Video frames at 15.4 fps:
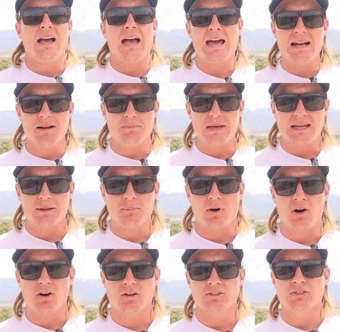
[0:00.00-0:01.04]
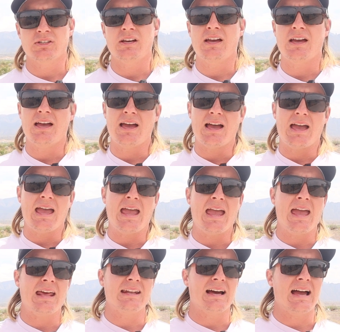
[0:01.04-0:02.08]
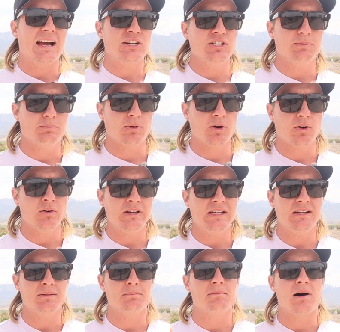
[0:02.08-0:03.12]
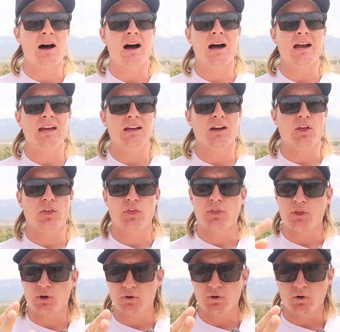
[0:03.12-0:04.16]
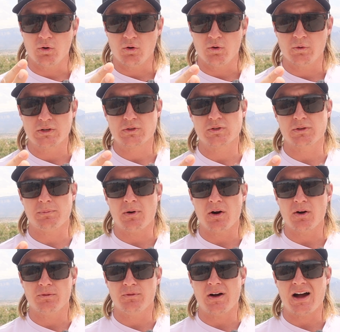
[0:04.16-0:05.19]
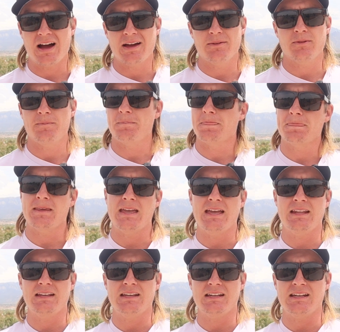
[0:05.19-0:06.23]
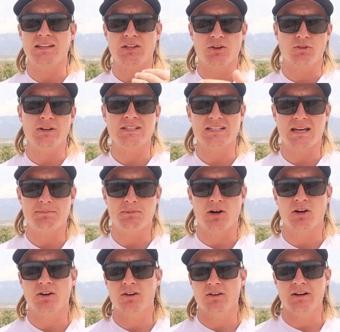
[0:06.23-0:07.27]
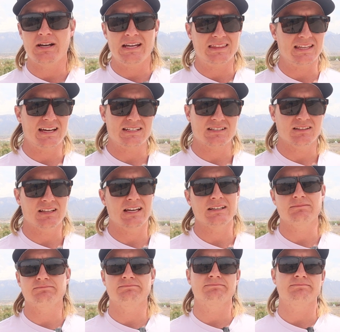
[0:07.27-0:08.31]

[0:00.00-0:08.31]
I ended up making pars, and I actually birdied my third hole, which was a par 5, hit it in the greenside bunker, hit that to like